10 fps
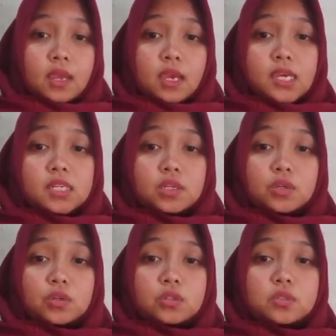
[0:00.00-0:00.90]
it
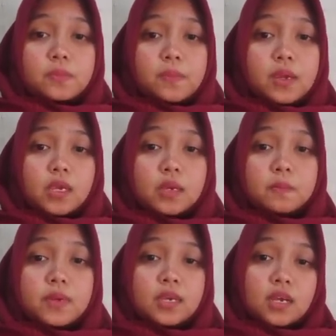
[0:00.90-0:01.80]
could be
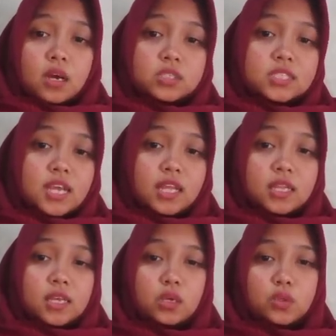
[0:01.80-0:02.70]
because they
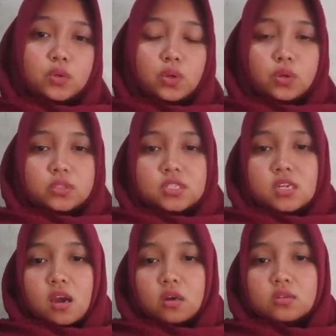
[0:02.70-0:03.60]
think you look
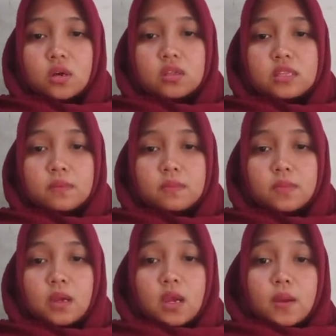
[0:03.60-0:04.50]
down on them
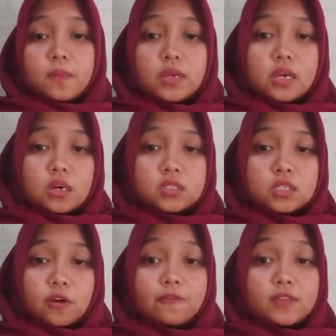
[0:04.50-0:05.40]
because
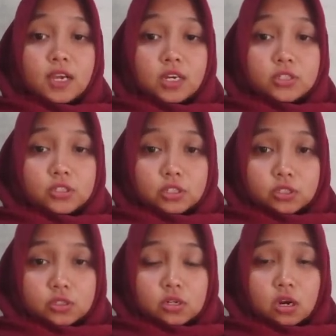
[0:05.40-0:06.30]
of their
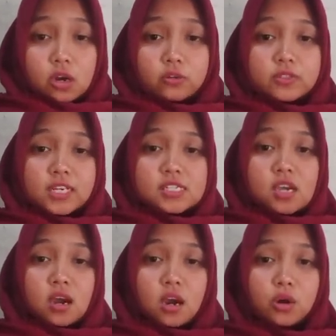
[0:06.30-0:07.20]
culture or that's
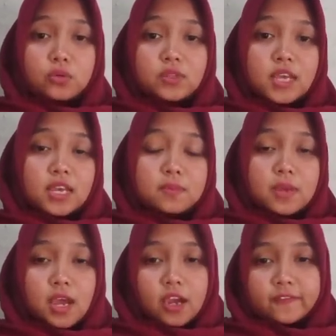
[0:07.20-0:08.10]
how they
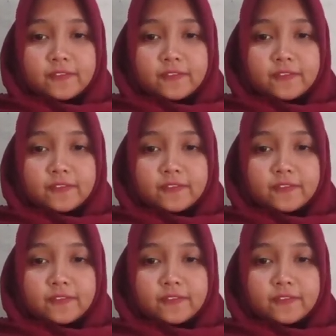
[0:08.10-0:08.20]
behave.